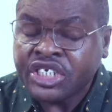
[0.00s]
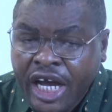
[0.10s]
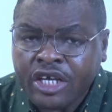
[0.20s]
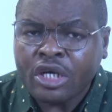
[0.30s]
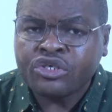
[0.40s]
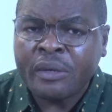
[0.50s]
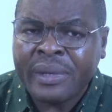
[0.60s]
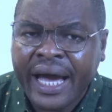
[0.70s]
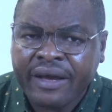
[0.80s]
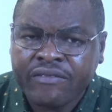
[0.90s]
Check your dream
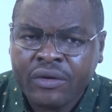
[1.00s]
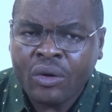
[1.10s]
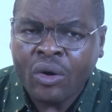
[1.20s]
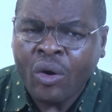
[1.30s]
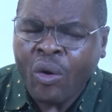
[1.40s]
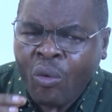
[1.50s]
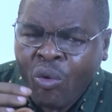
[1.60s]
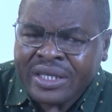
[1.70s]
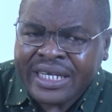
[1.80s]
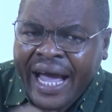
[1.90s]
life.
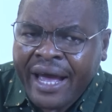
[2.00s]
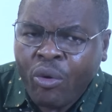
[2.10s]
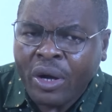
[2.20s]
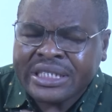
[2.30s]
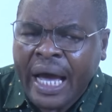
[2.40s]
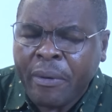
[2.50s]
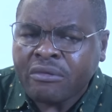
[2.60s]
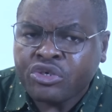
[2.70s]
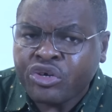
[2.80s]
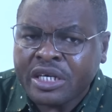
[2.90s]
What type
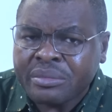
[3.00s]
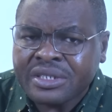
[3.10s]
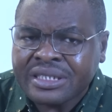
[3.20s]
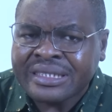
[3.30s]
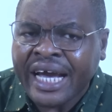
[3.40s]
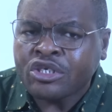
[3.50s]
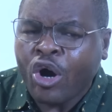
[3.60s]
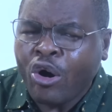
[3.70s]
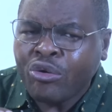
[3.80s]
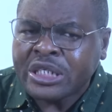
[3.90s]
of dreams that is
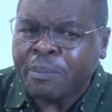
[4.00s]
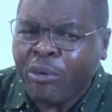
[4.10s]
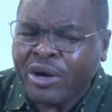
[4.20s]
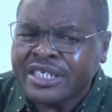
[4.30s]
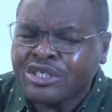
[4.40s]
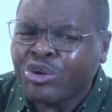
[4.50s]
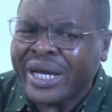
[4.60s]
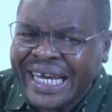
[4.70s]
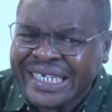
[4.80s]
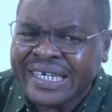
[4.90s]
always pointing to
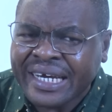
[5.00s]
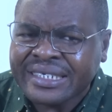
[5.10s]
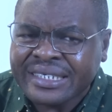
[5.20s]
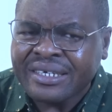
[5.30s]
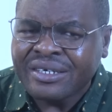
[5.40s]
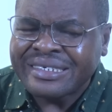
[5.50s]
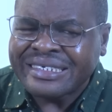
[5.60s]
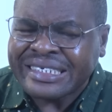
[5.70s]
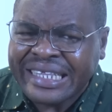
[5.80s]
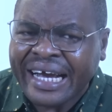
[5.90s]
hindrance,
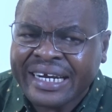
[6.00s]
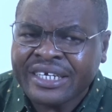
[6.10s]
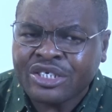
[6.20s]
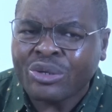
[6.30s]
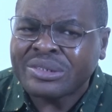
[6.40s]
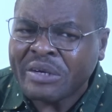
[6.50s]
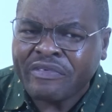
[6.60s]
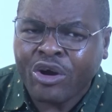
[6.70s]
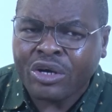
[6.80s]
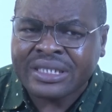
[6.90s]
stagnation,
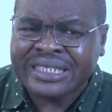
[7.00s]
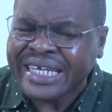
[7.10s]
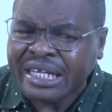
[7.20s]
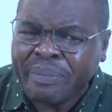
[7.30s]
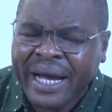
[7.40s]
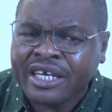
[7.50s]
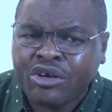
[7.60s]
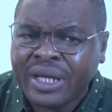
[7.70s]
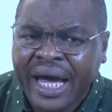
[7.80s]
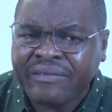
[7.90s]
difficulty, setback in
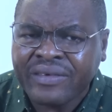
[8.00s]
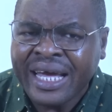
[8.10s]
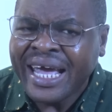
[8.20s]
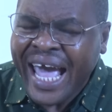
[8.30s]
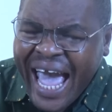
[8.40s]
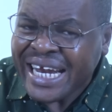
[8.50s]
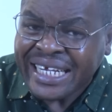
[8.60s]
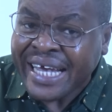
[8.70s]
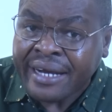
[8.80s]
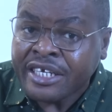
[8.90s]
your life?
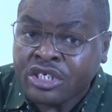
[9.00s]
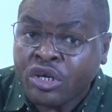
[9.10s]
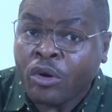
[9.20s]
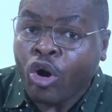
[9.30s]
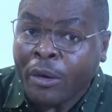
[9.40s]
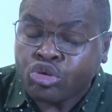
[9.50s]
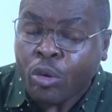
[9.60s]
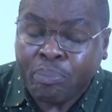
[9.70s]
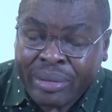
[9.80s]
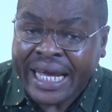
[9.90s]
Anytime this dream comes to
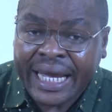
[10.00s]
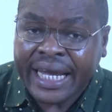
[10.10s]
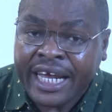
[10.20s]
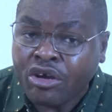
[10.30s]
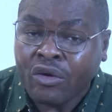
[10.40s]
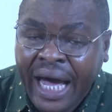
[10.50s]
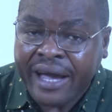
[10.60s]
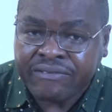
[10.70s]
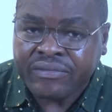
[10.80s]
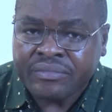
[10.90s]
play in your
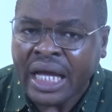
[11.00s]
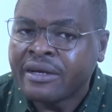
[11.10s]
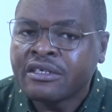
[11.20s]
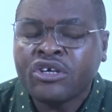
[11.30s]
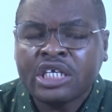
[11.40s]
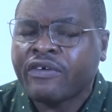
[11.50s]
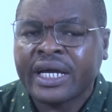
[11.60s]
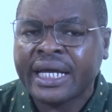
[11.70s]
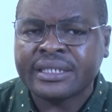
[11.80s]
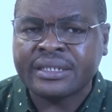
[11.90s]
life, don't
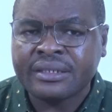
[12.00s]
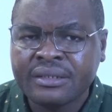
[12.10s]
forget,